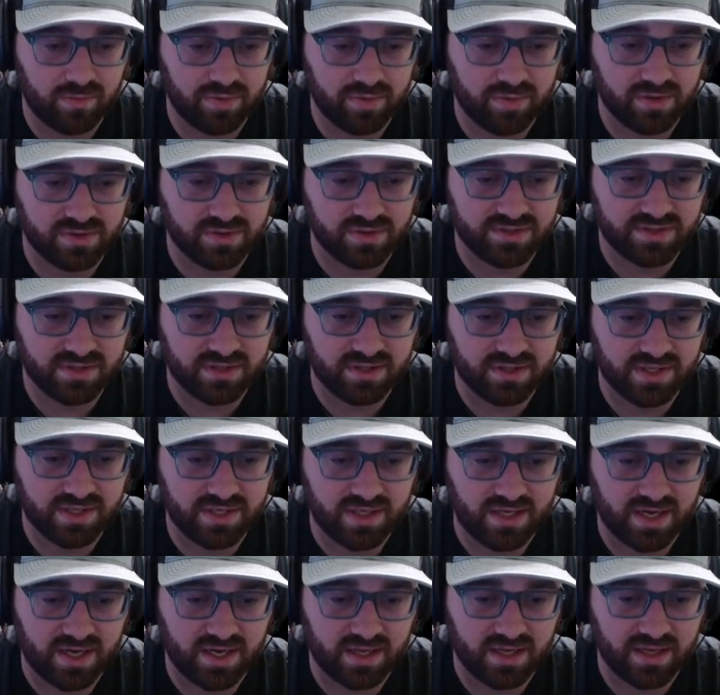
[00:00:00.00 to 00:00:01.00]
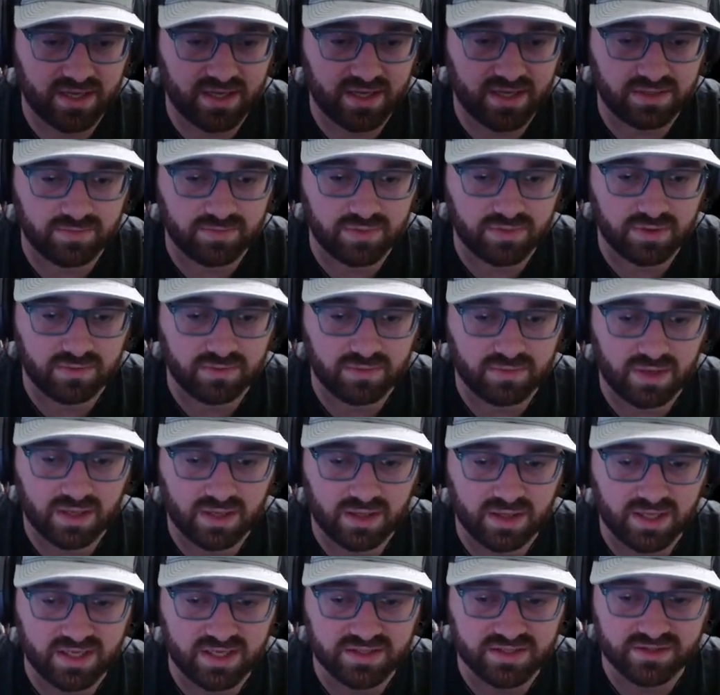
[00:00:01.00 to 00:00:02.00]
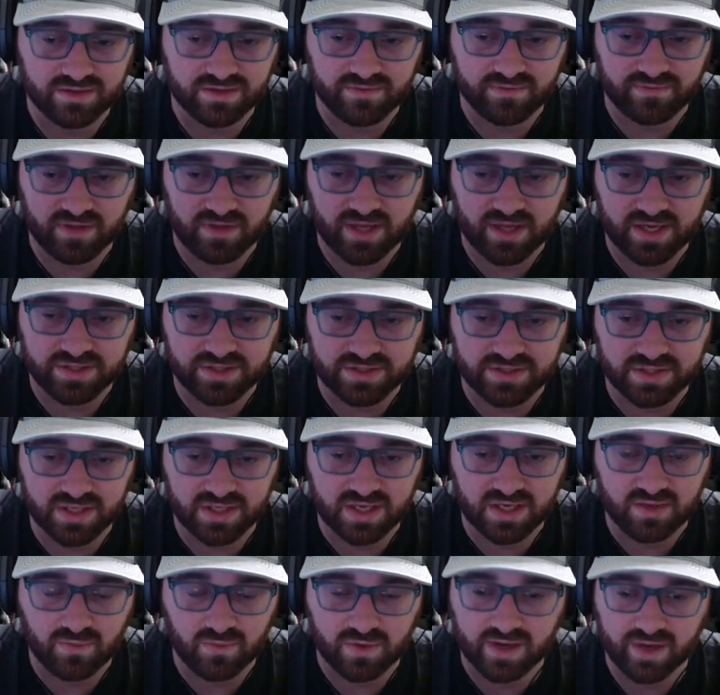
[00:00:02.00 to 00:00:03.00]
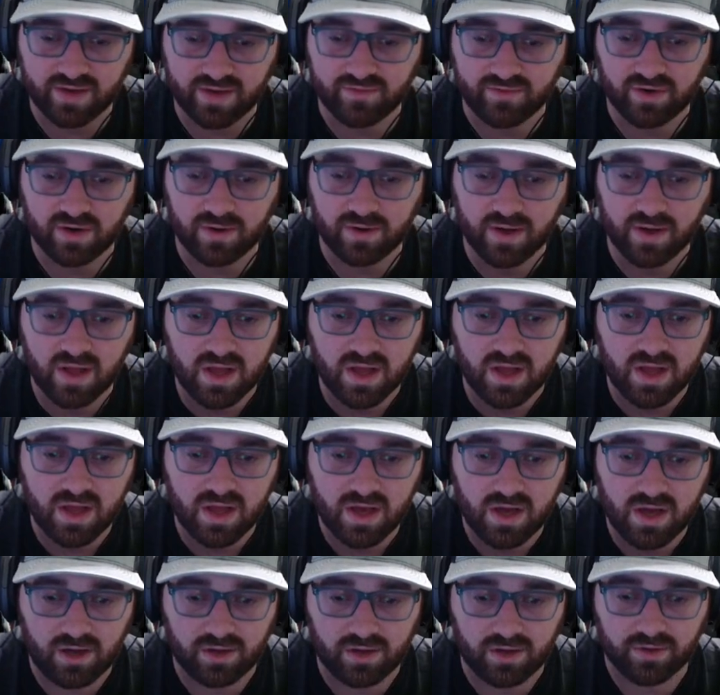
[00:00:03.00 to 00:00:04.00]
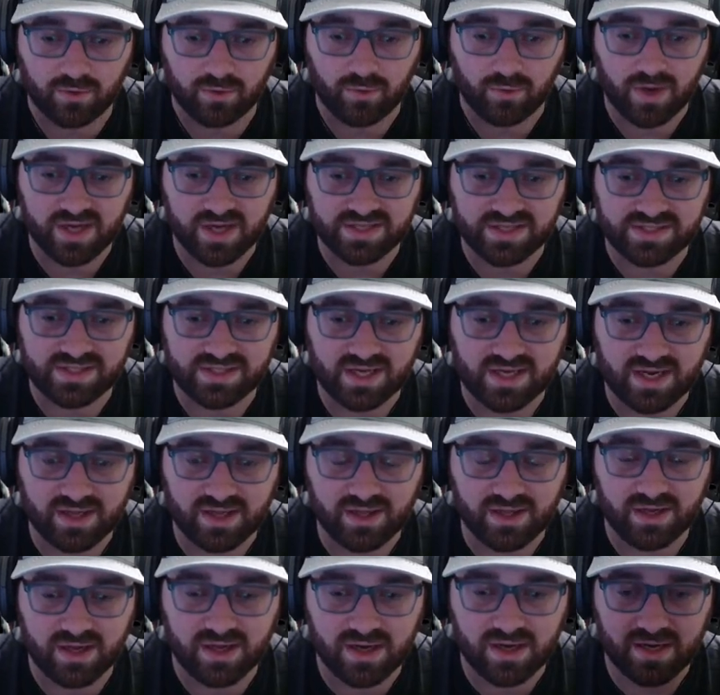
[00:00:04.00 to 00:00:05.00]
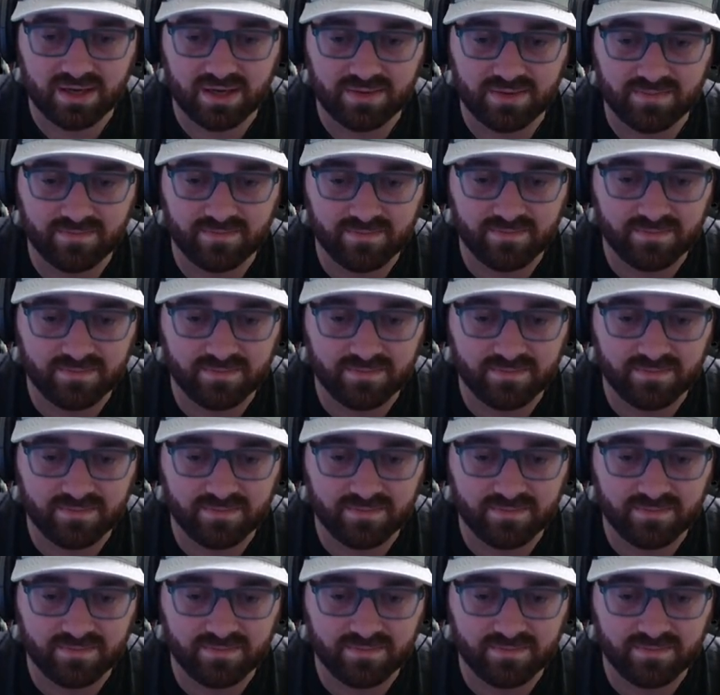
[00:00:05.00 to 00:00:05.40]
personally, I like to put my laser, flashlight, whatever, on the right side of the gun,